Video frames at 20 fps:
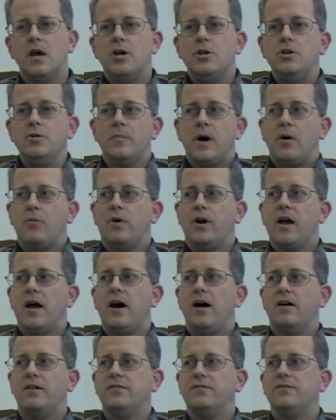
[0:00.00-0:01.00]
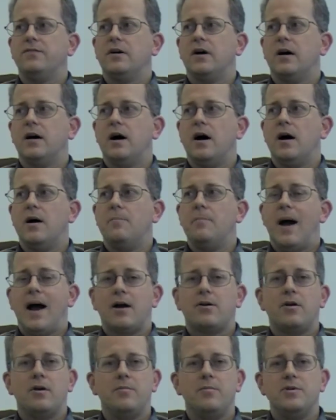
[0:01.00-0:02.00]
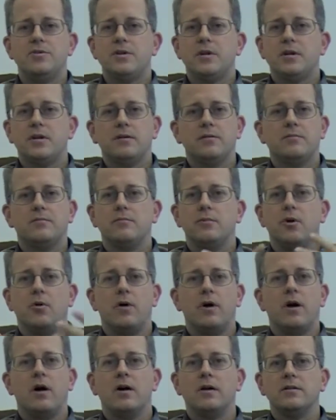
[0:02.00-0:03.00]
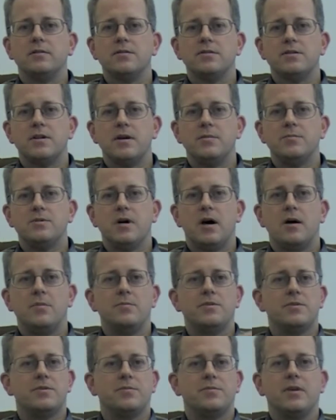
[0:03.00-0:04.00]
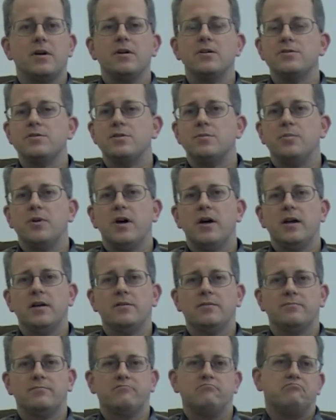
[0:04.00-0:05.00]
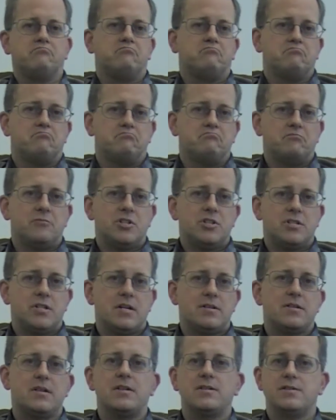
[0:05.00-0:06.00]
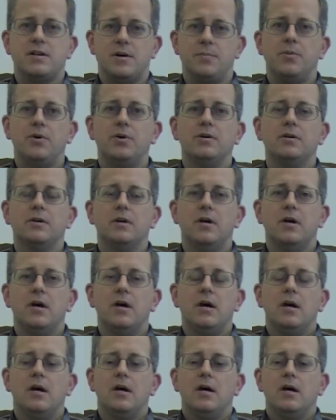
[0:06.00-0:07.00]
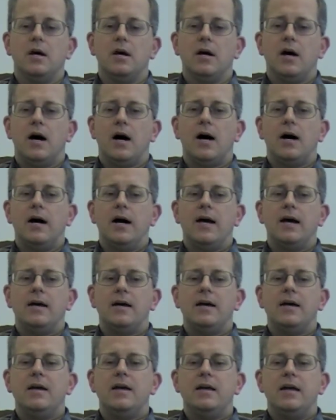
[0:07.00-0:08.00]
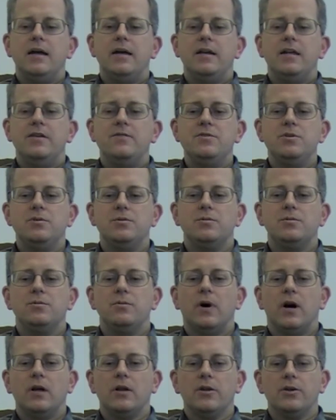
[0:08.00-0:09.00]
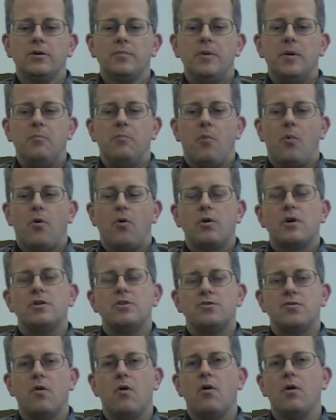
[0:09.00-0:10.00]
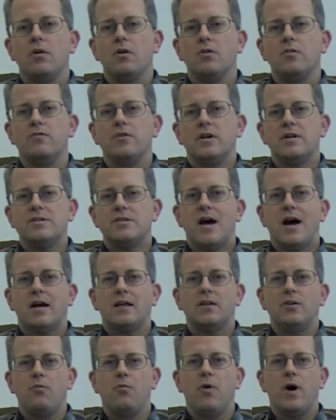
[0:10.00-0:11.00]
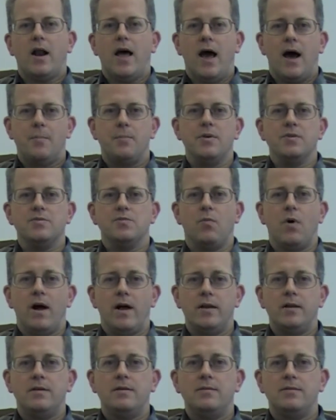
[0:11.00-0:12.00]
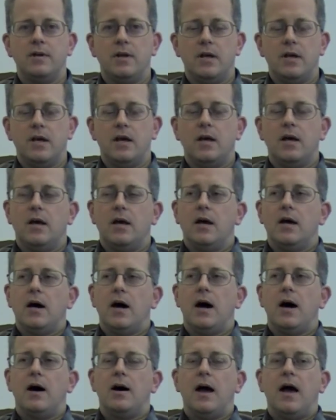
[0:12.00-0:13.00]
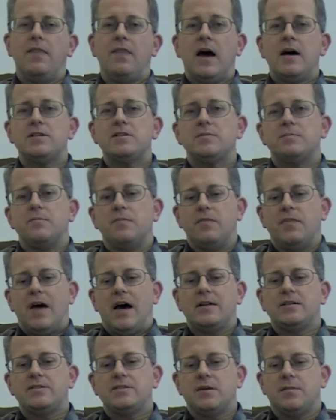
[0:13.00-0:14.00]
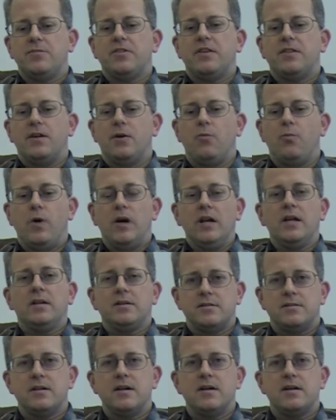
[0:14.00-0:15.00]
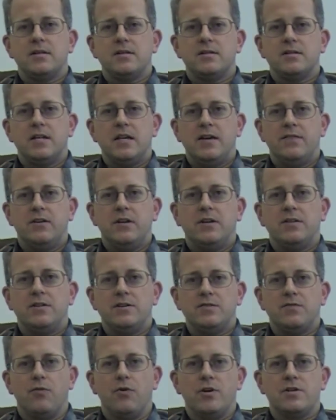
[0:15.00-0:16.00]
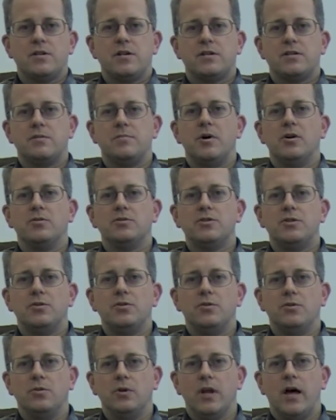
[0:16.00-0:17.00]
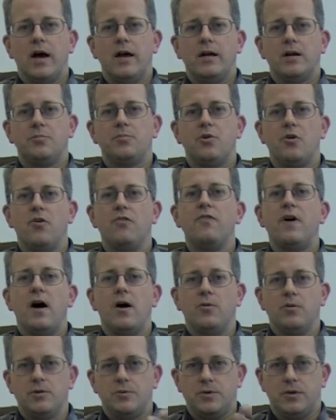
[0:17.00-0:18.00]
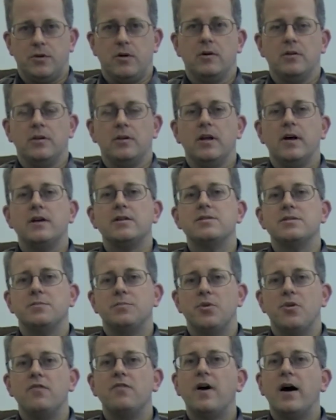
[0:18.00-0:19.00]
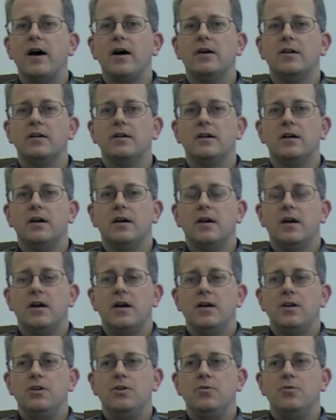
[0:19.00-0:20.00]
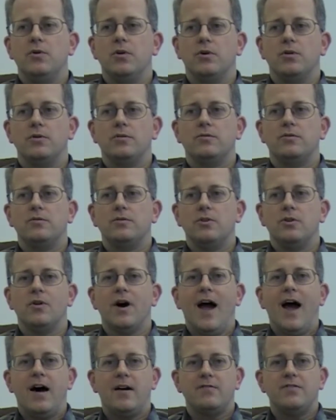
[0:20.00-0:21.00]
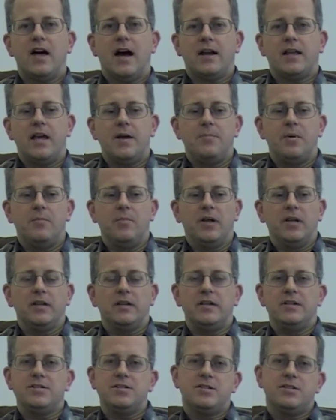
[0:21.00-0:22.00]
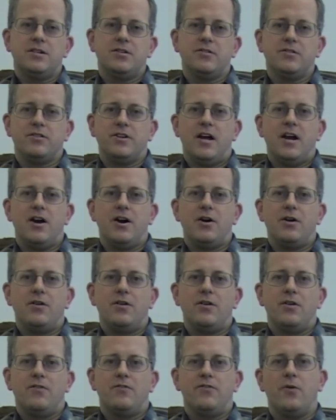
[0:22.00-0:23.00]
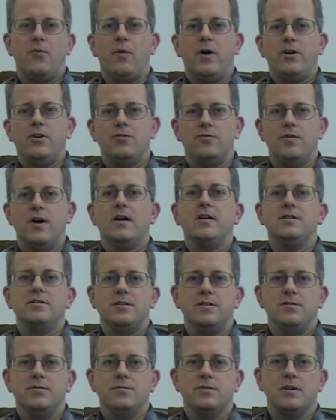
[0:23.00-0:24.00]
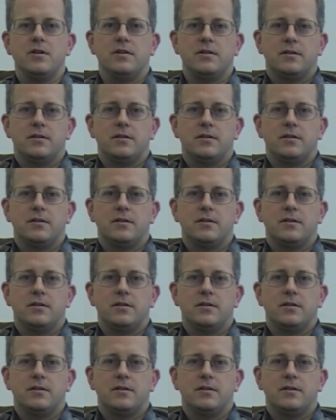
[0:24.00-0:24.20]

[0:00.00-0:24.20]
You might want to have uh, background music going uh -huh. on at the ah. same time as something else you're playing. Okay. Just as an example. Okay. Uh, it, it, gives you a little bit more control over exactly what happens when. Okay. Uh, and that's, that's something that will exist even in this voice XML2 like profile, which we call the legacy profile. You will, you'll have that capability still there for when you're ready to use it.